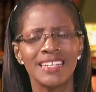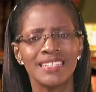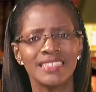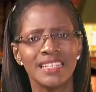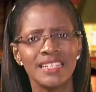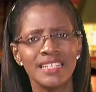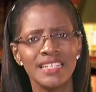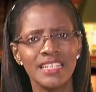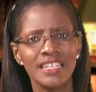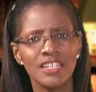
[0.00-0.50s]

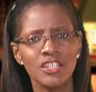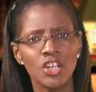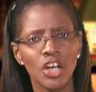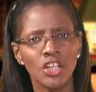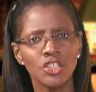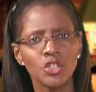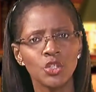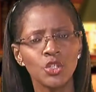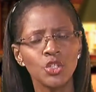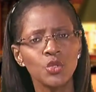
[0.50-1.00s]
the need
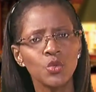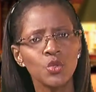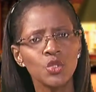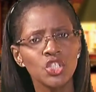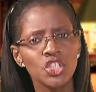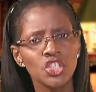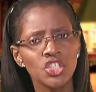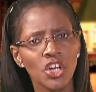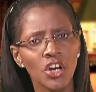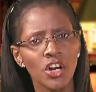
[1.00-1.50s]
not to
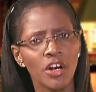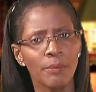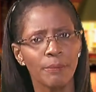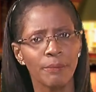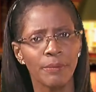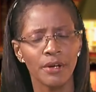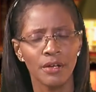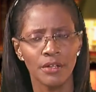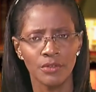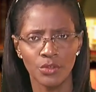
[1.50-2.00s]

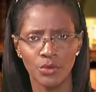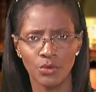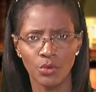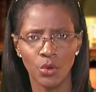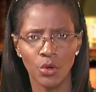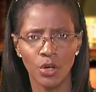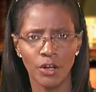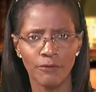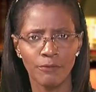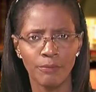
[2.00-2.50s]
usurp the
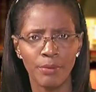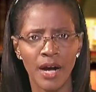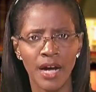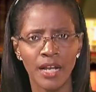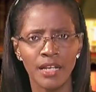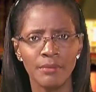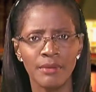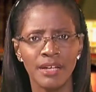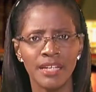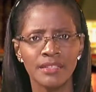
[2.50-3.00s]
role of
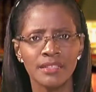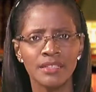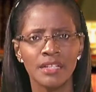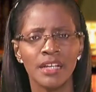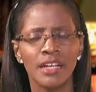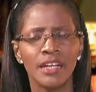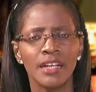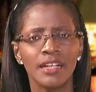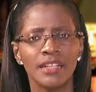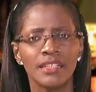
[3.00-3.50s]
Parliament,
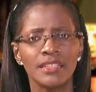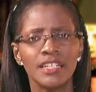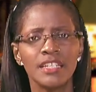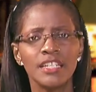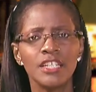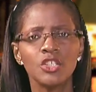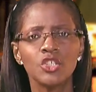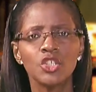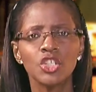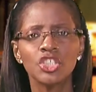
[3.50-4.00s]
the
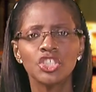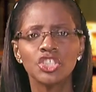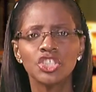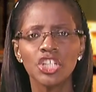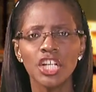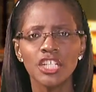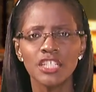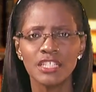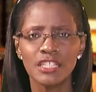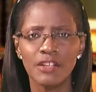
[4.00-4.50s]
need to
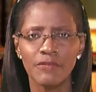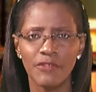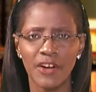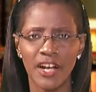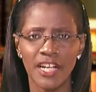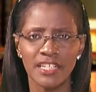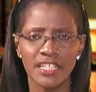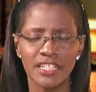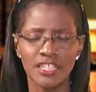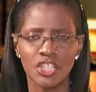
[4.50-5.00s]

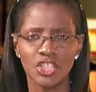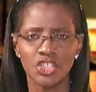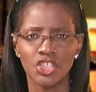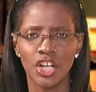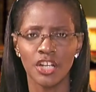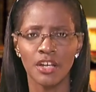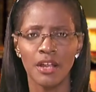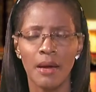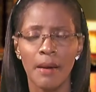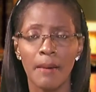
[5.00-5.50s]
justify a
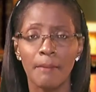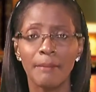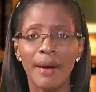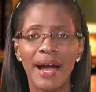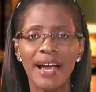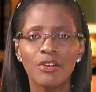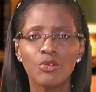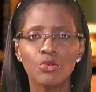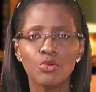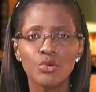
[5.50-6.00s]
decision
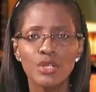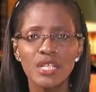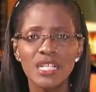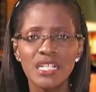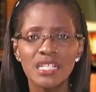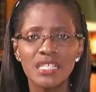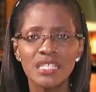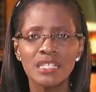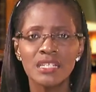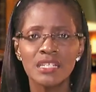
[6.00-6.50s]
by
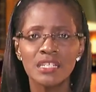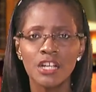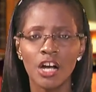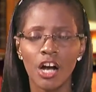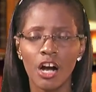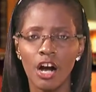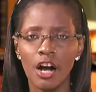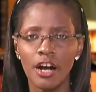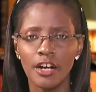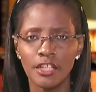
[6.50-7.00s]
reasoned
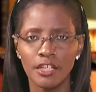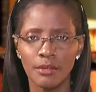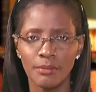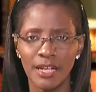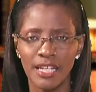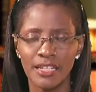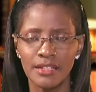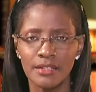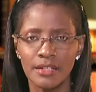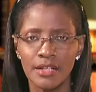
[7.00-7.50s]

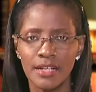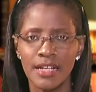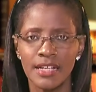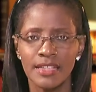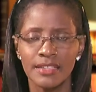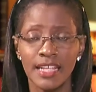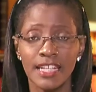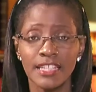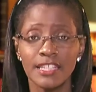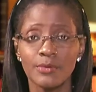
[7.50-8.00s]
argument.
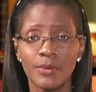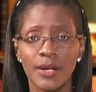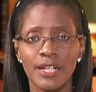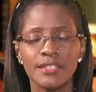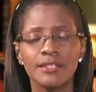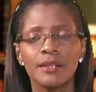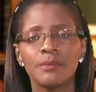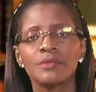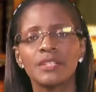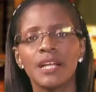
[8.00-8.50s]
That's why
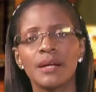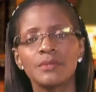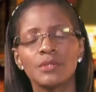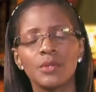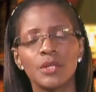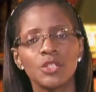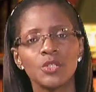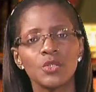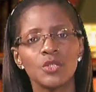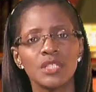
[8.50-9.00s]
sometimes
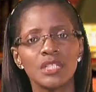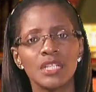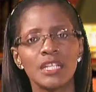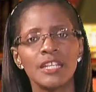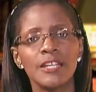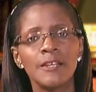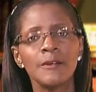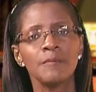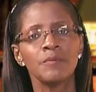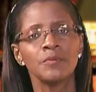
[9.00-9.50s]
when you
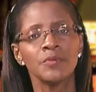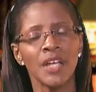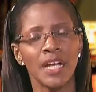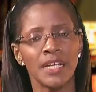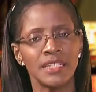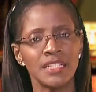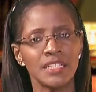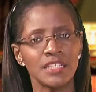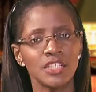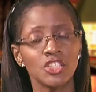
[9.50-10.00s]
see
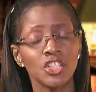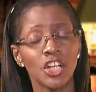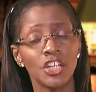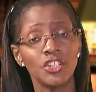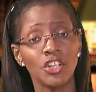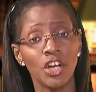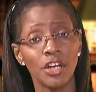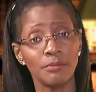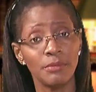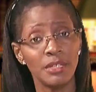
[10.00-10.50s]
a decision
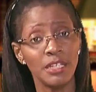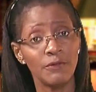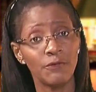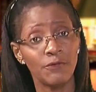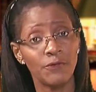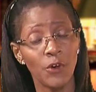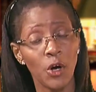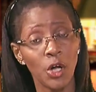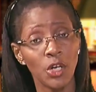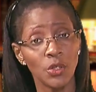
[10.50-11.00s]
not being
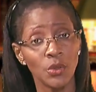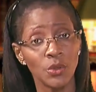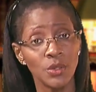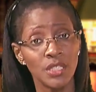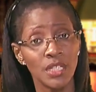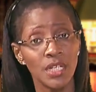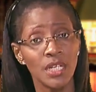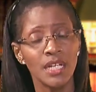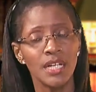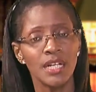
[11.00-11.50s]

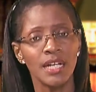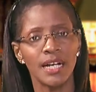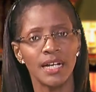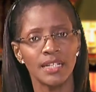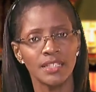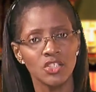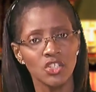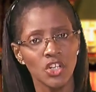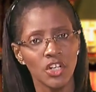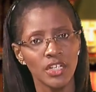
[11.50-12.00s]
followed,
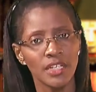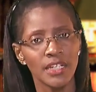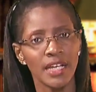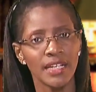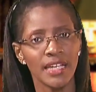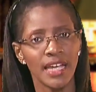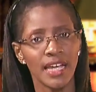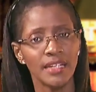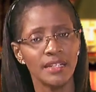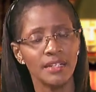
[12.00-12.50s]
and certainly
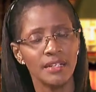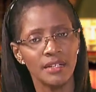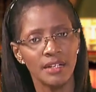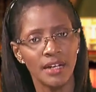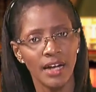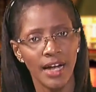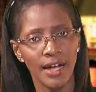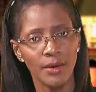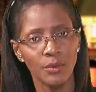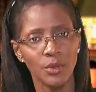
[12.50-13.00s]
again,
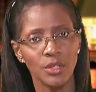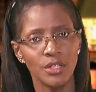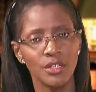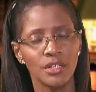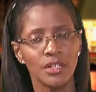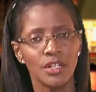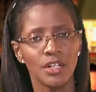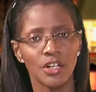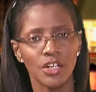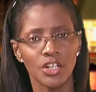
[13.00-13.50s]
I
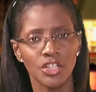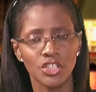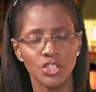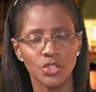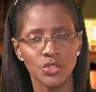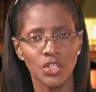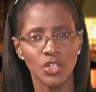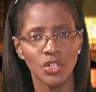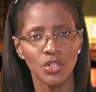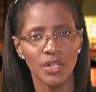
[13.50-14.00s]
would urge you
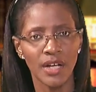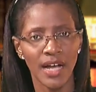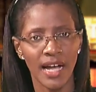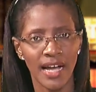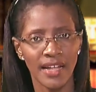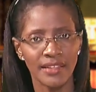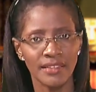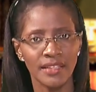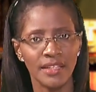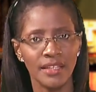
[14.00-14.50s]
to look
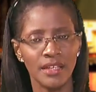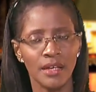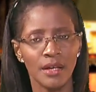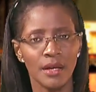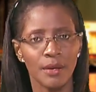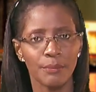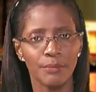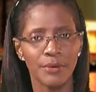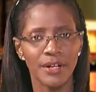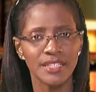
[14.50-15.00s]
at the
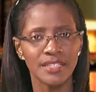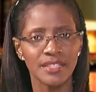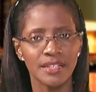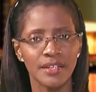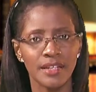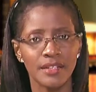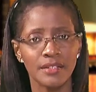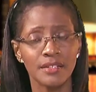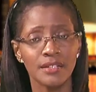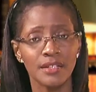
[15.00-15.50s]

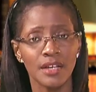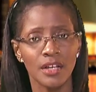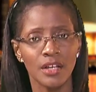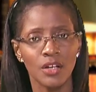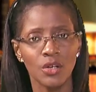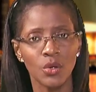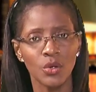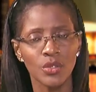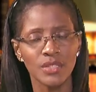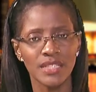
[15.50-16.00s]
precedent
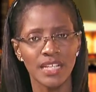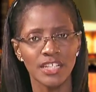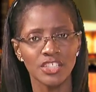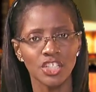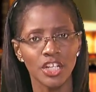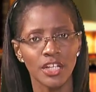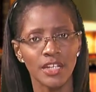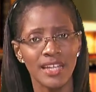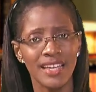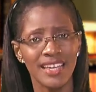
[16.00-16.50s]
law
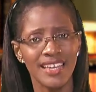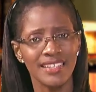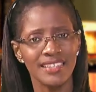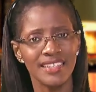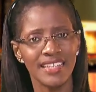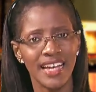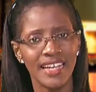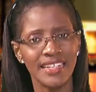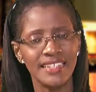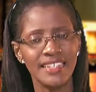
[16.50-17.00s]
session.
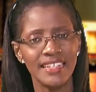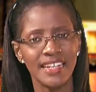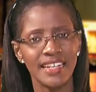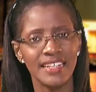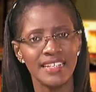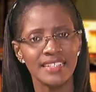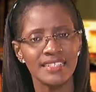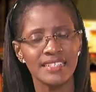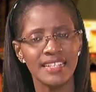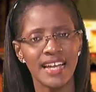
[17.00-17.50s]
The idea
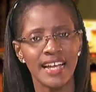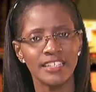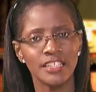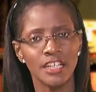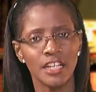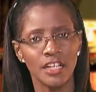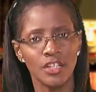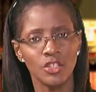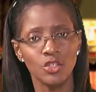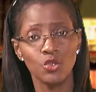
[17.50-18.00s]
is that
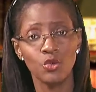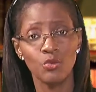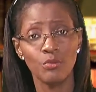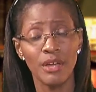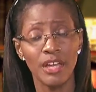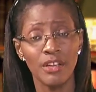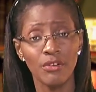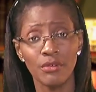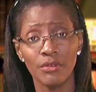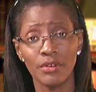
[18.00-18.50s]

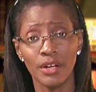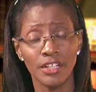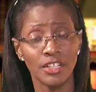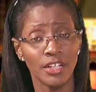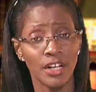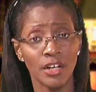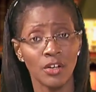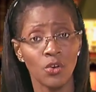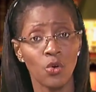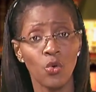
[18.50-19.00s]

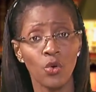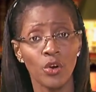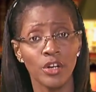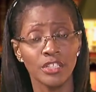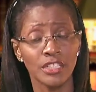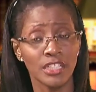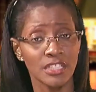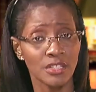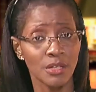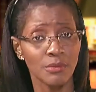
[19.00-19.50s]

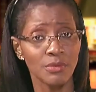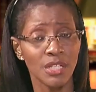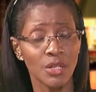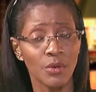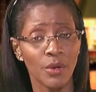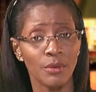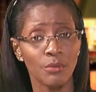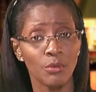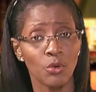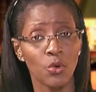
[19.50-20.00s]
a
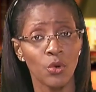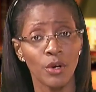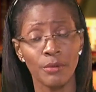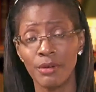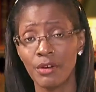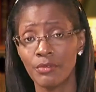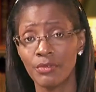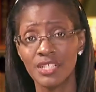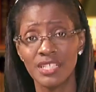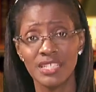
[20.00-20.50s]
subsequent court
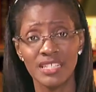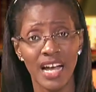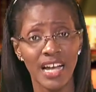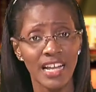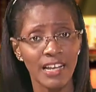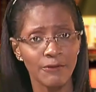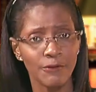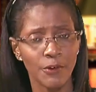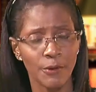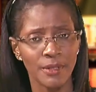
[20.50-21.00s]
may
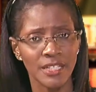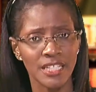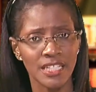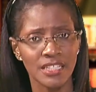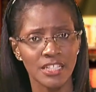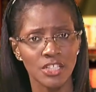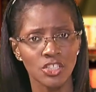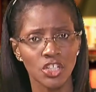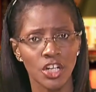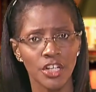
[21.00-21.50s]
resile from a
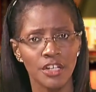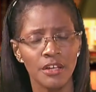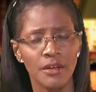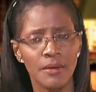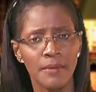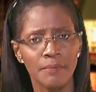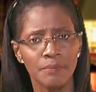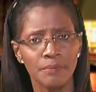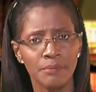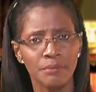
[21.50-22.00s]
decision
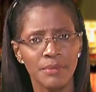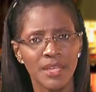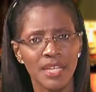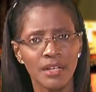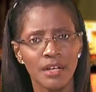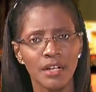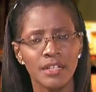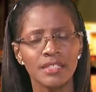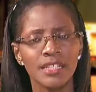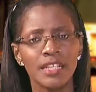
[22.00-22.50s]

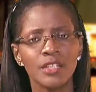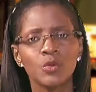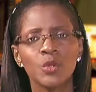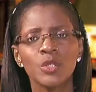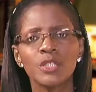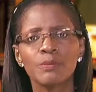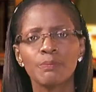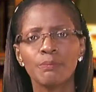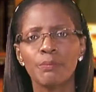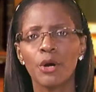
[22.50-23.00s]
because it
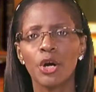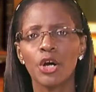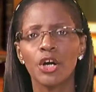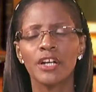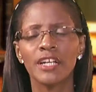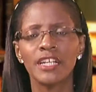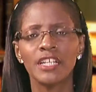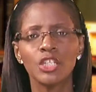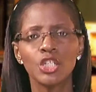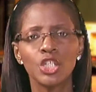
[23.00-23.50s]
was
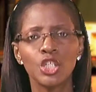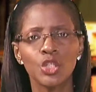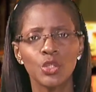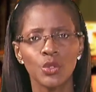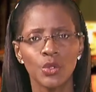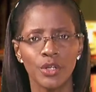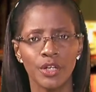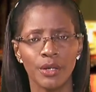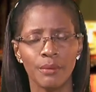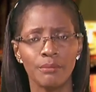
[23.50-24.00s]
per
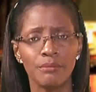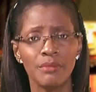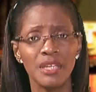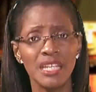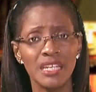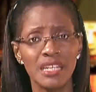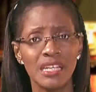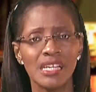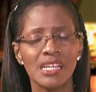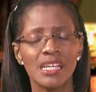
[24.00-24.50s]
incuriam,
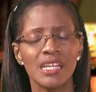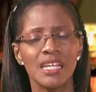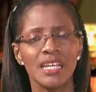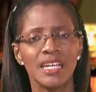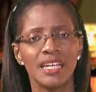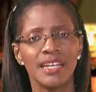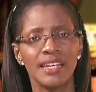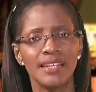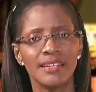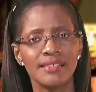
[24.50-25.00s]
meaning
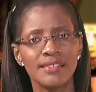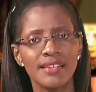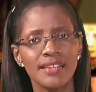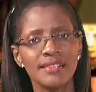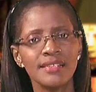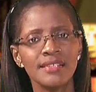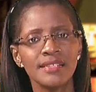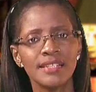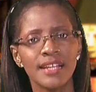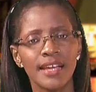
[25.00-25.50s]
it
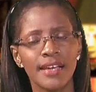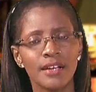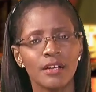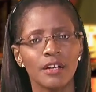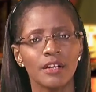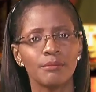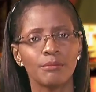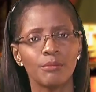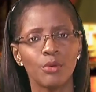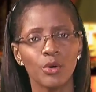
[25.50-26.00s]
didn't take
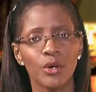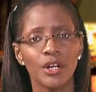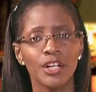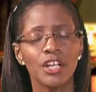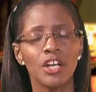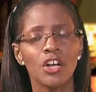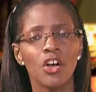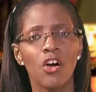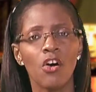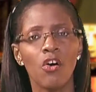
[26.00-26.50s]
on
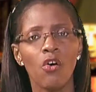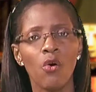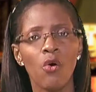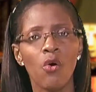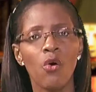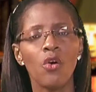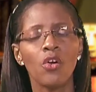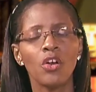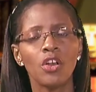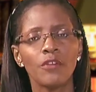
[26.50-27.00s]
board
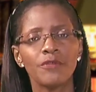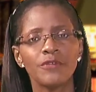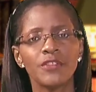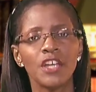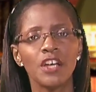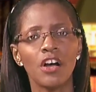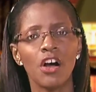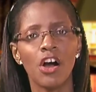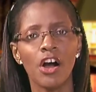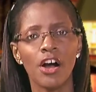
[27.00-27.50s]
all of
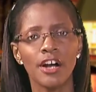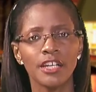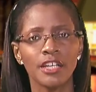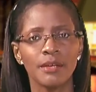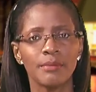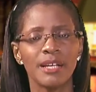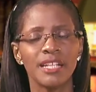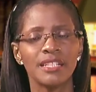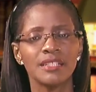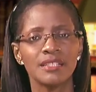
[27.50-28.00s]
the
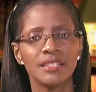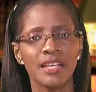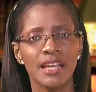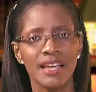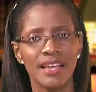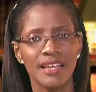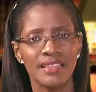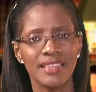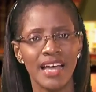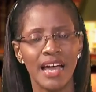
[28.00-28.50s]
arguments
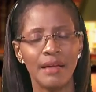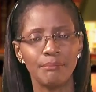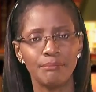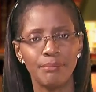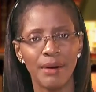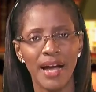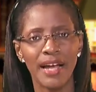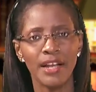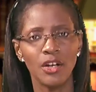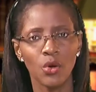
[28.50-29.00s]
that
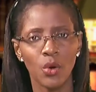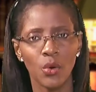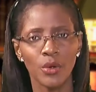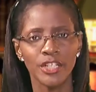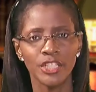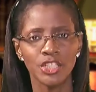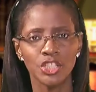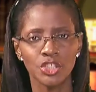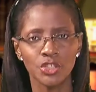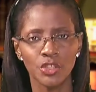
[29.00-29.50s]
by law
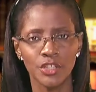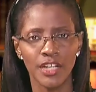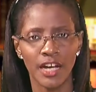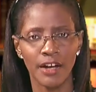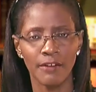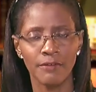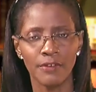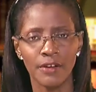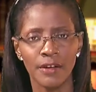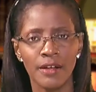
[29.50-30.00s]
it should
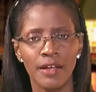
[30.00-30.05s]
have.